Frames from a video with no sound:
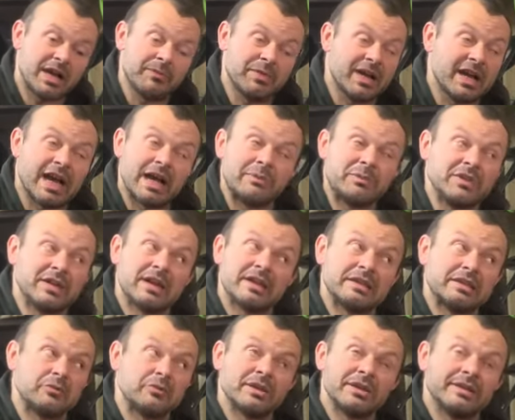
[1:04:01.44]
I'm happy
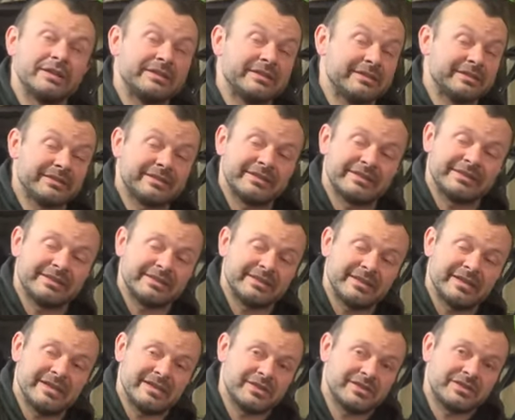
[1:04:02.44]
either way.
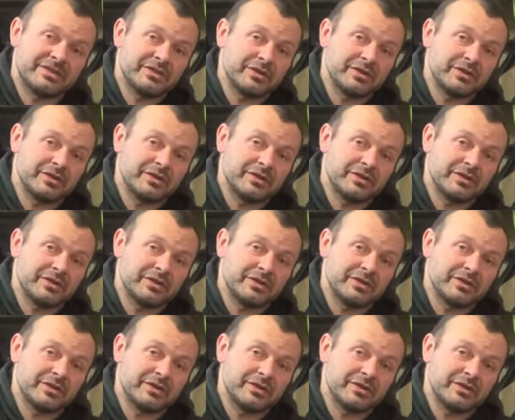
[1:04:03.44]
He can